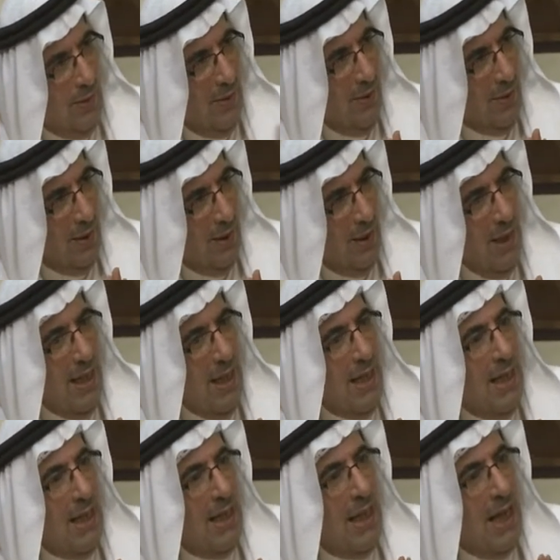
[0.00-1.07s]
Okay.
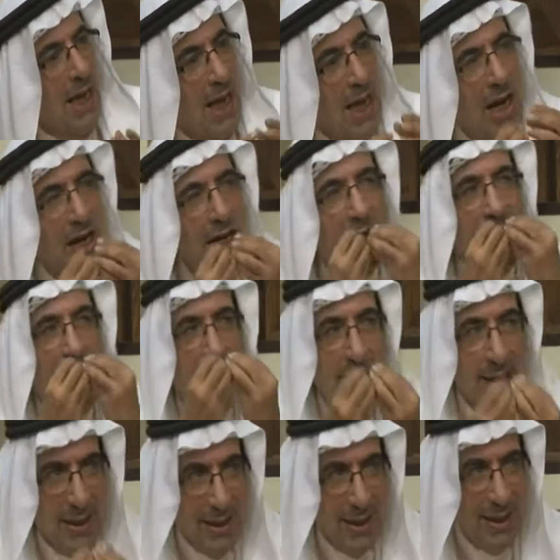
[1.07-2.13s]
Her
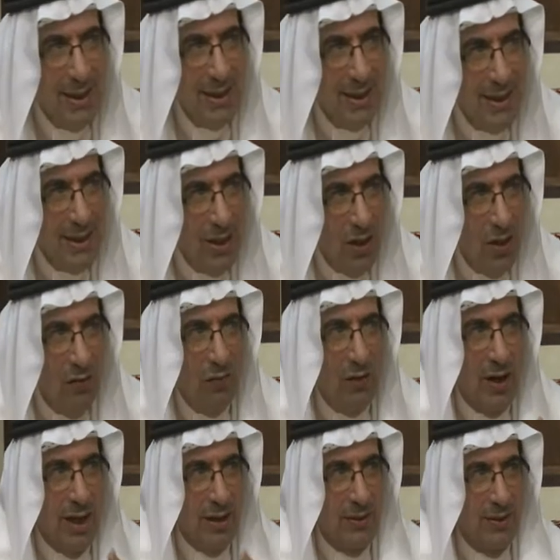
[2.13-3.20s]
taste of
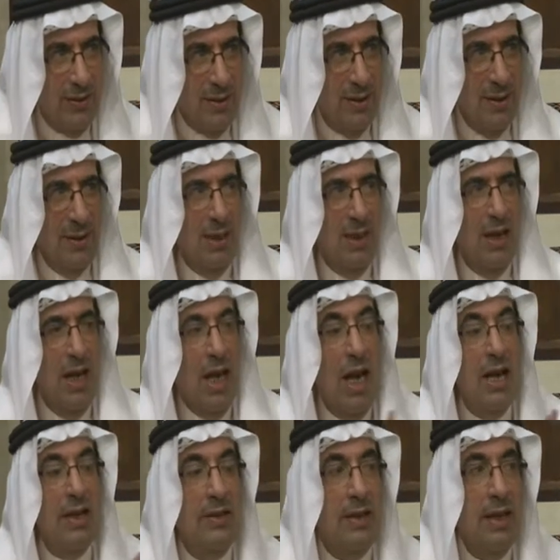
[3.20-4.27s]
writers, her
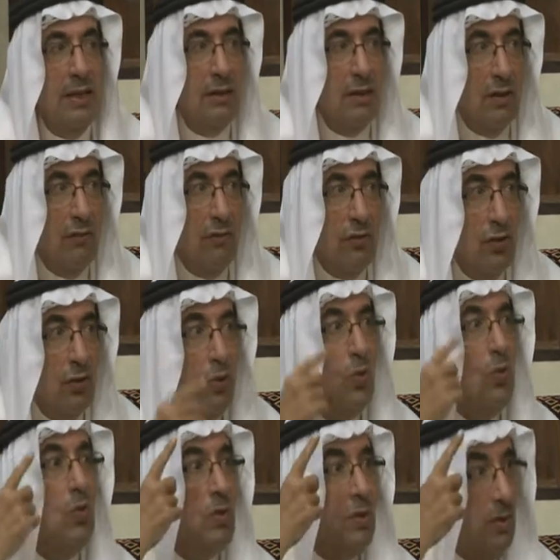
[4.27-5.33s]
taste of
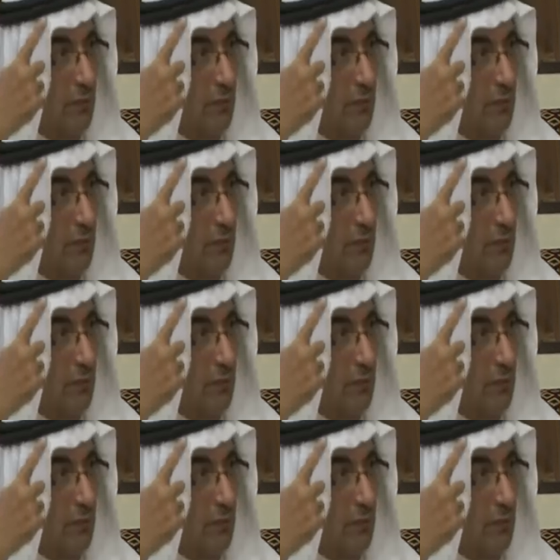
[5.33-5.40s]
schools of